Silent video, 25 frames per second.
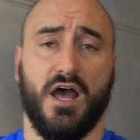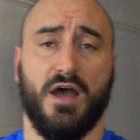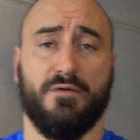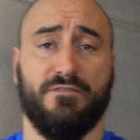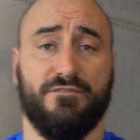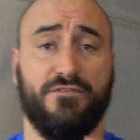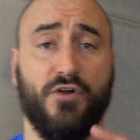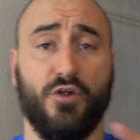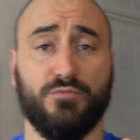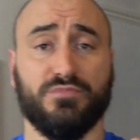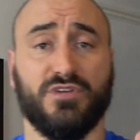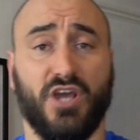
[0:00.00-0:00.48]

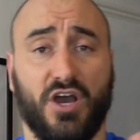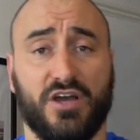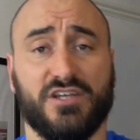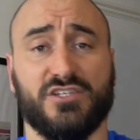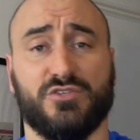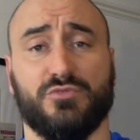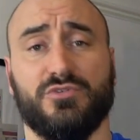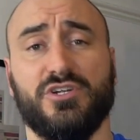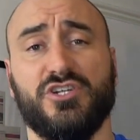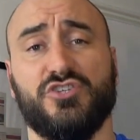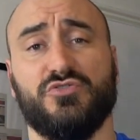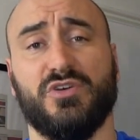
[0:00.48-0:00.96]
from guys
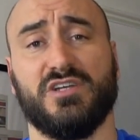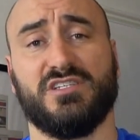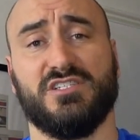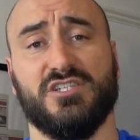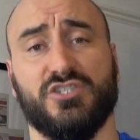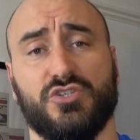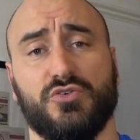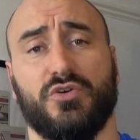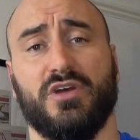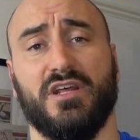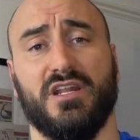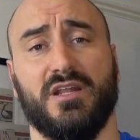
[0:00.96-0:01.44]
who are interested
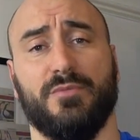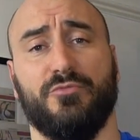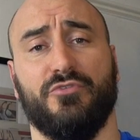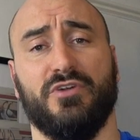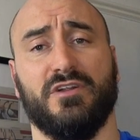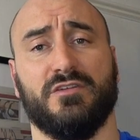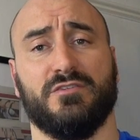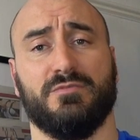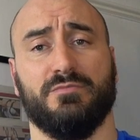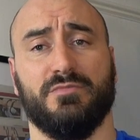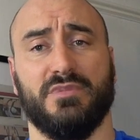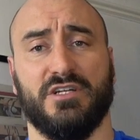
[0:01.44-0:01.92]
in joining the
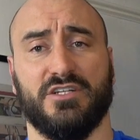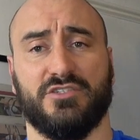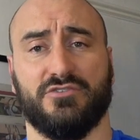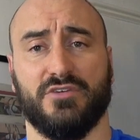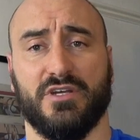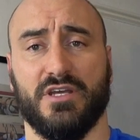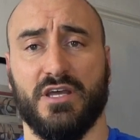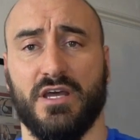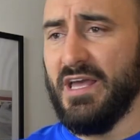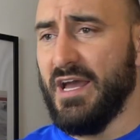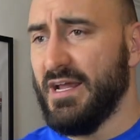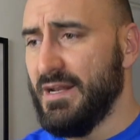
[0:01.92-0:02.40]

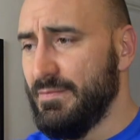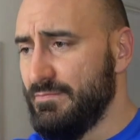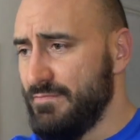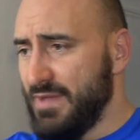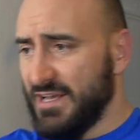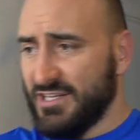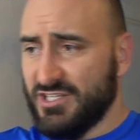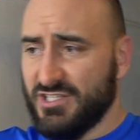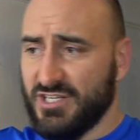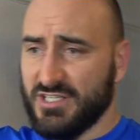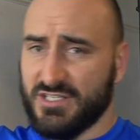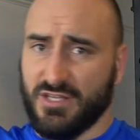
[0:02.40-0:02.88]
military. Again,
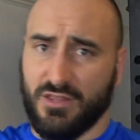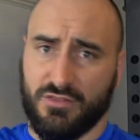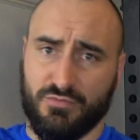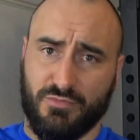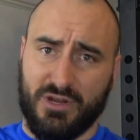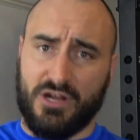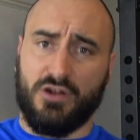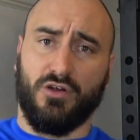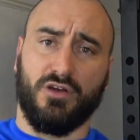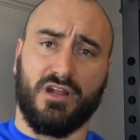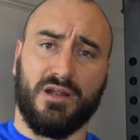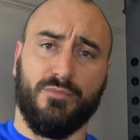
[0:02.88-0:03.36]
messages
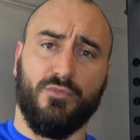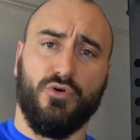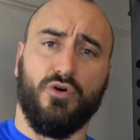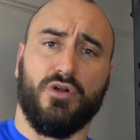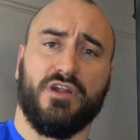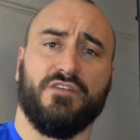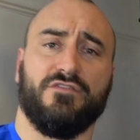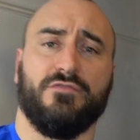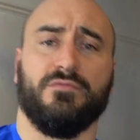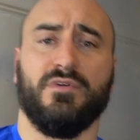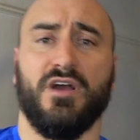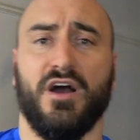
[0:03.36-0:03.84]
3 o'clock in the
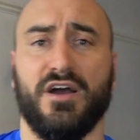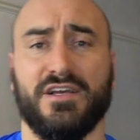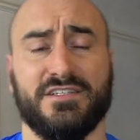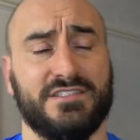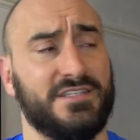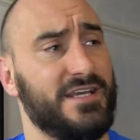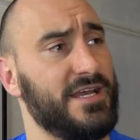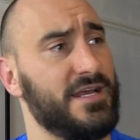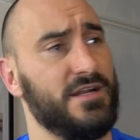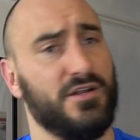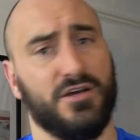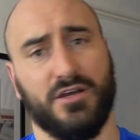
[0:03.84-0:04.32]
morning from guys
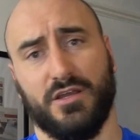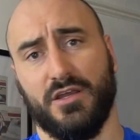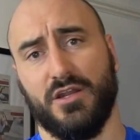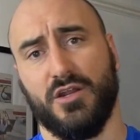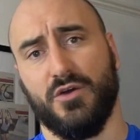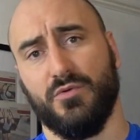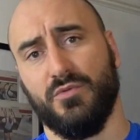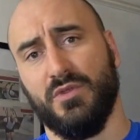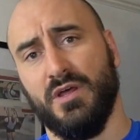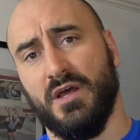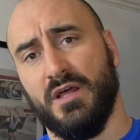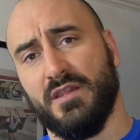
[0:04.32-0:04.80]
saying, look,
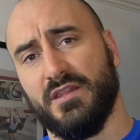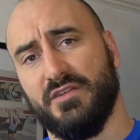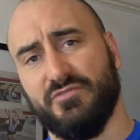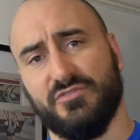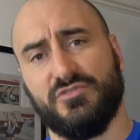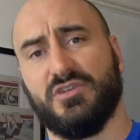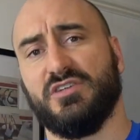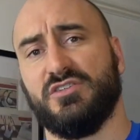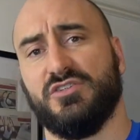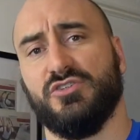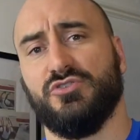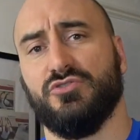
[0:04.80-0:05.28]
they're
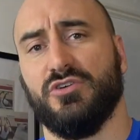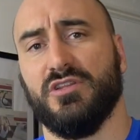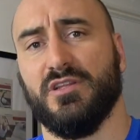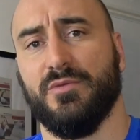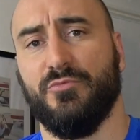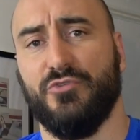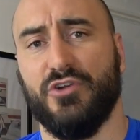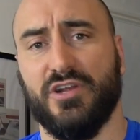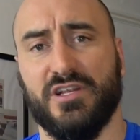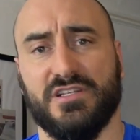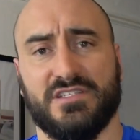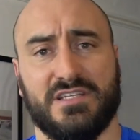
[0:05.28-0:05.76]
interested in joining the
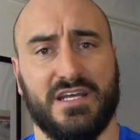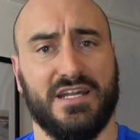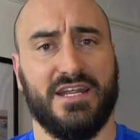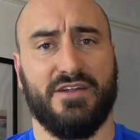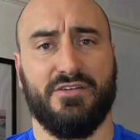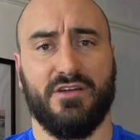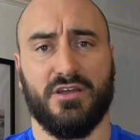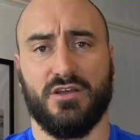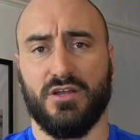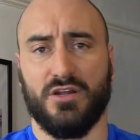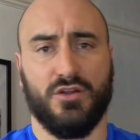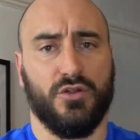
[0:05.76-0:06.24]
Marines and
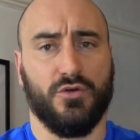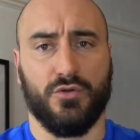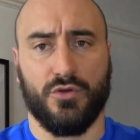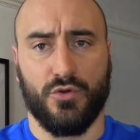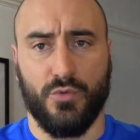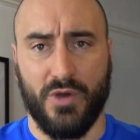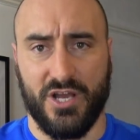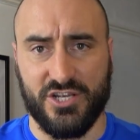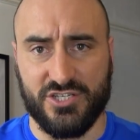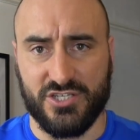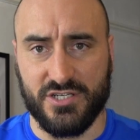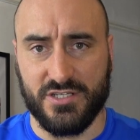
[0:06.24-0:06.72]
they've got a load of
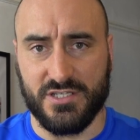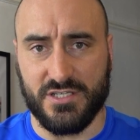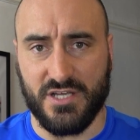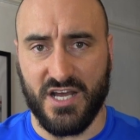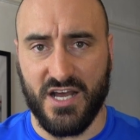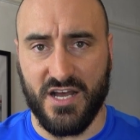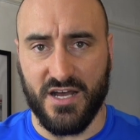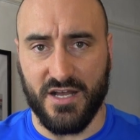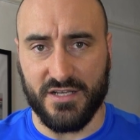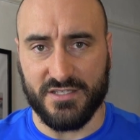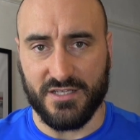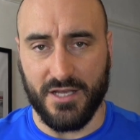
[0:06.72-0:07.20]
questions to
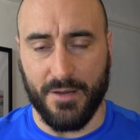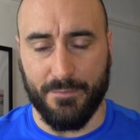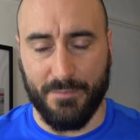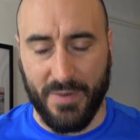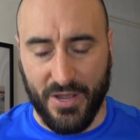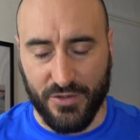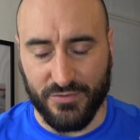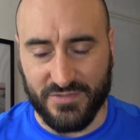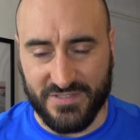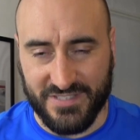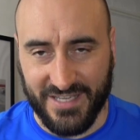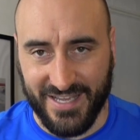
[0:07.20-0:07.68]
ask
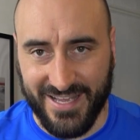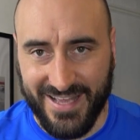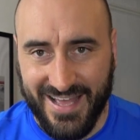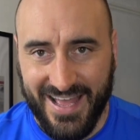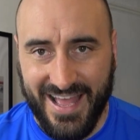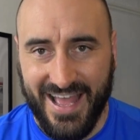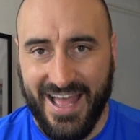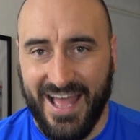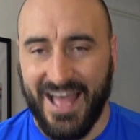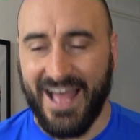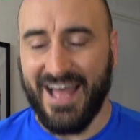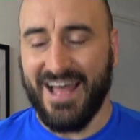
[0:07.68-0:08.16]
about it.
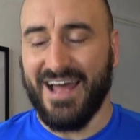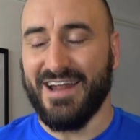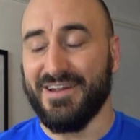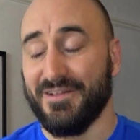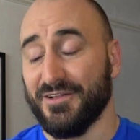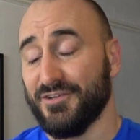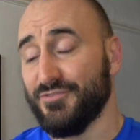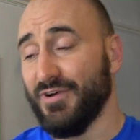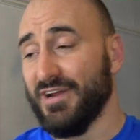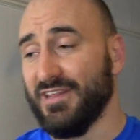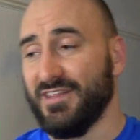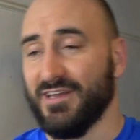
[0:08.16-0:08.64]
And
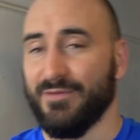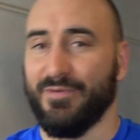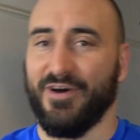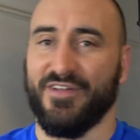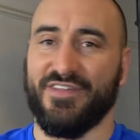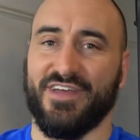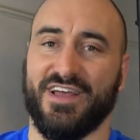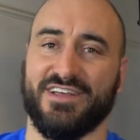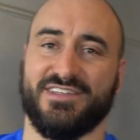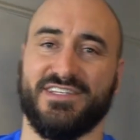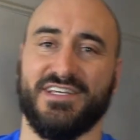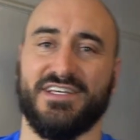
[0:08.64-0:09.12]
the great thing about
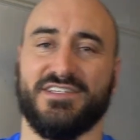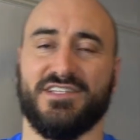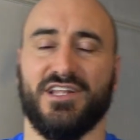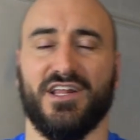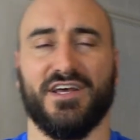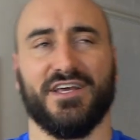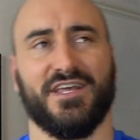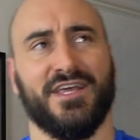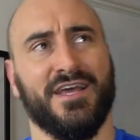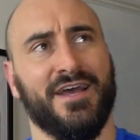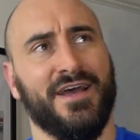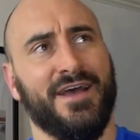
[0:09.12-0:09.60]
this is
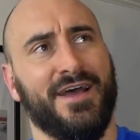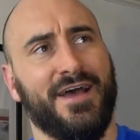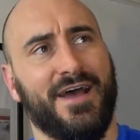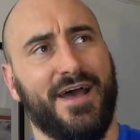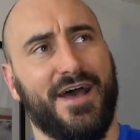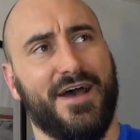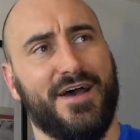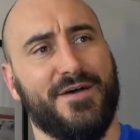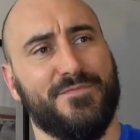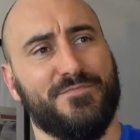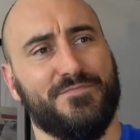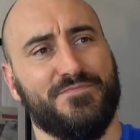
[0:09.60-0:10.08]
like,
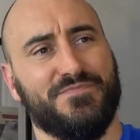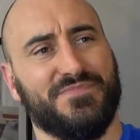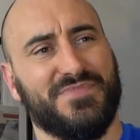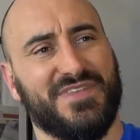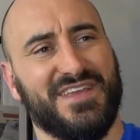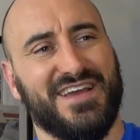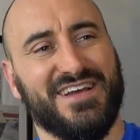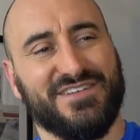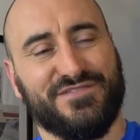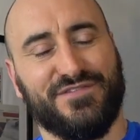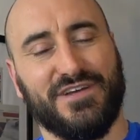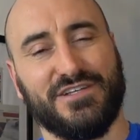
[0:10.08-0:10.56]

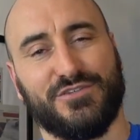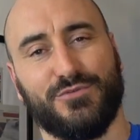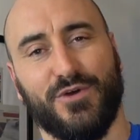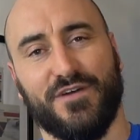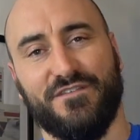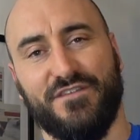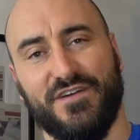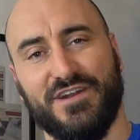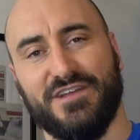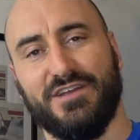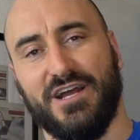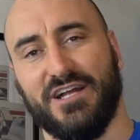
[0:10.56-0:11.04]
it's quite
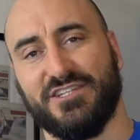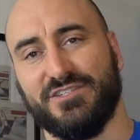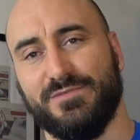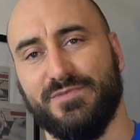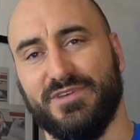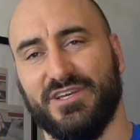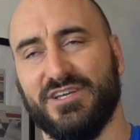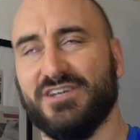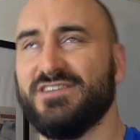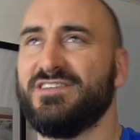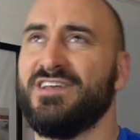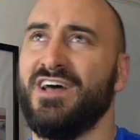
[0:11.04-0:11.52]
funny actually,
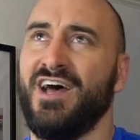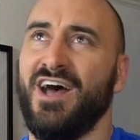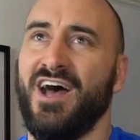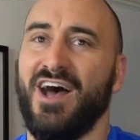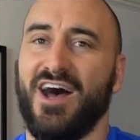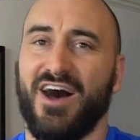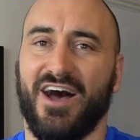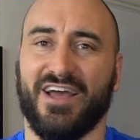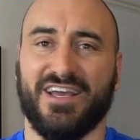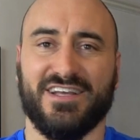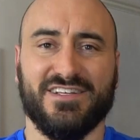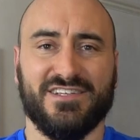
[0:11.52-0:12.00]
because
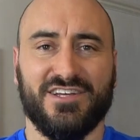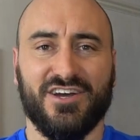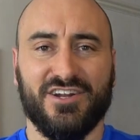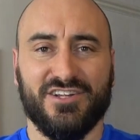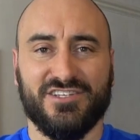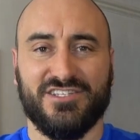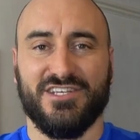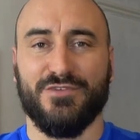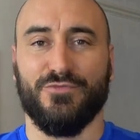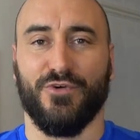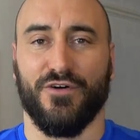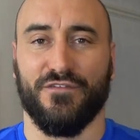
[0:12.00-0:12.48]
I can kind
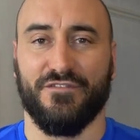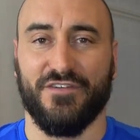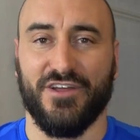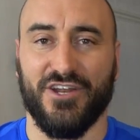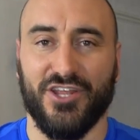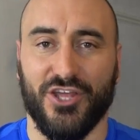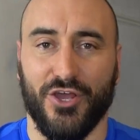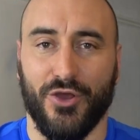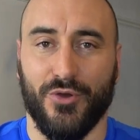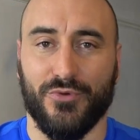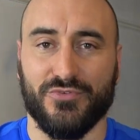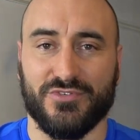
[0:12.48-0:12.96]
of see what
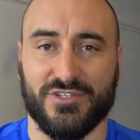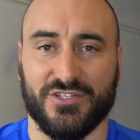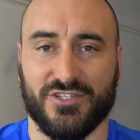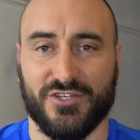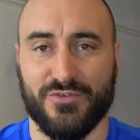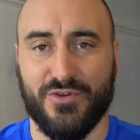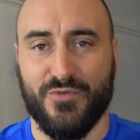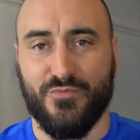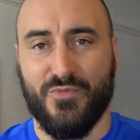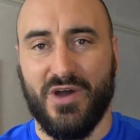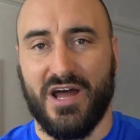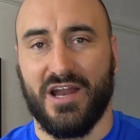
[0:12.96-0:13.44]
videos are
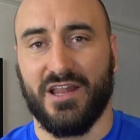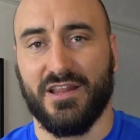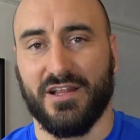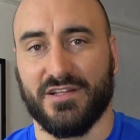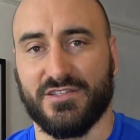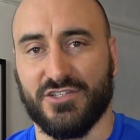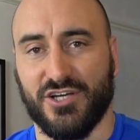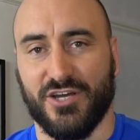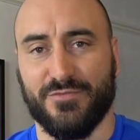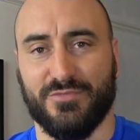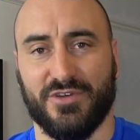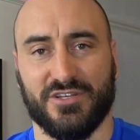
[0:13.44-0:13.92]
doing well at
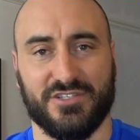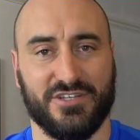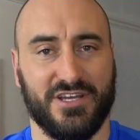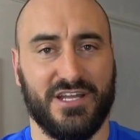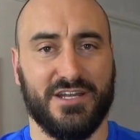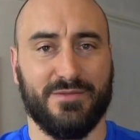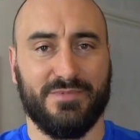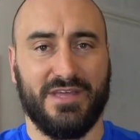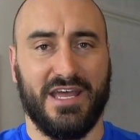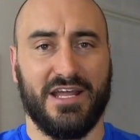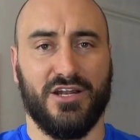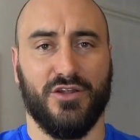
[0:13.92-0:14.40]
the time, because I
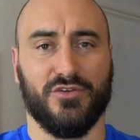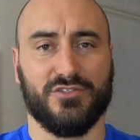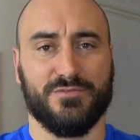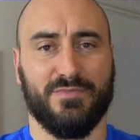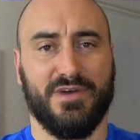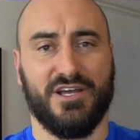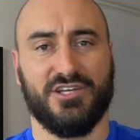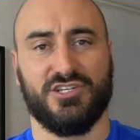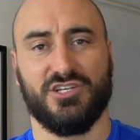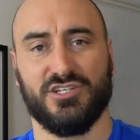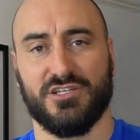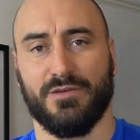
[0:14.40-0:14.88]
end up getting loads of
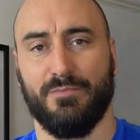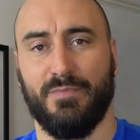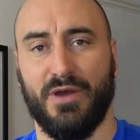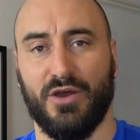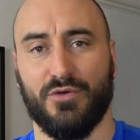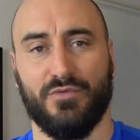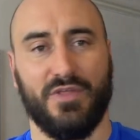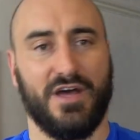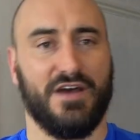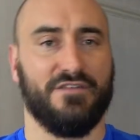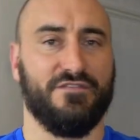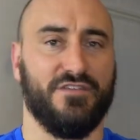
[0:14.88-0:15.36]
messages
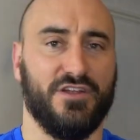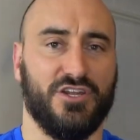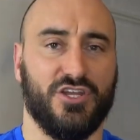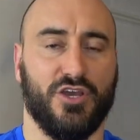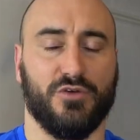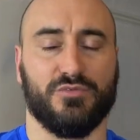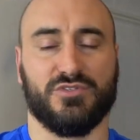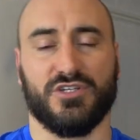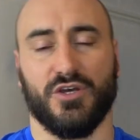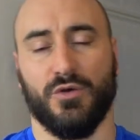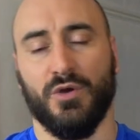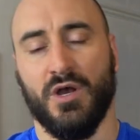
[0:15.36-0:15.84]
about that
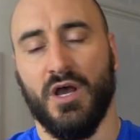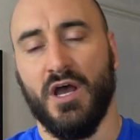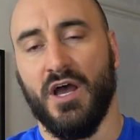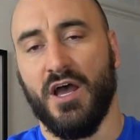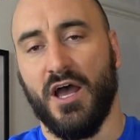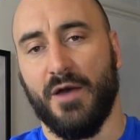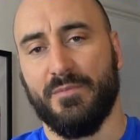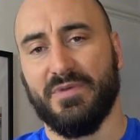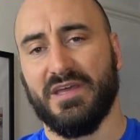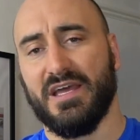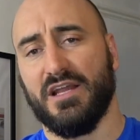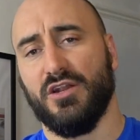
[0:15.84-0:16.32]
video. So
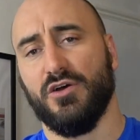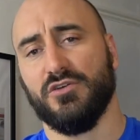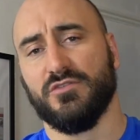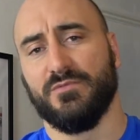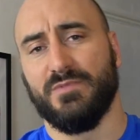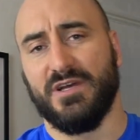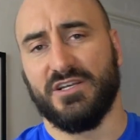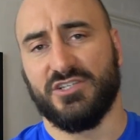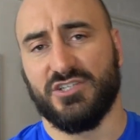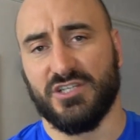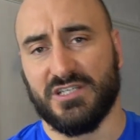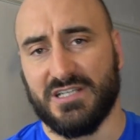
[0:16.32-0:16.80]
I've been getting loads of
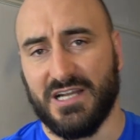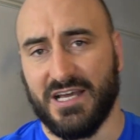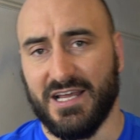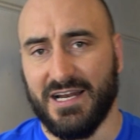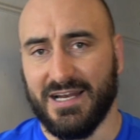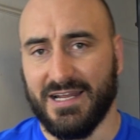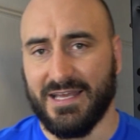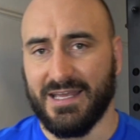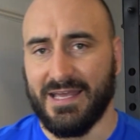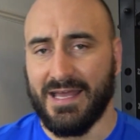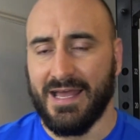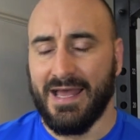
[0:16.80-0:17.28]
messages
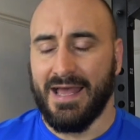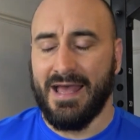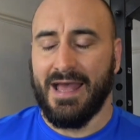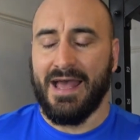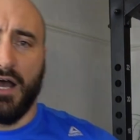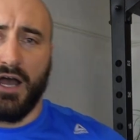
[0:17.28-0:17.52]
lately.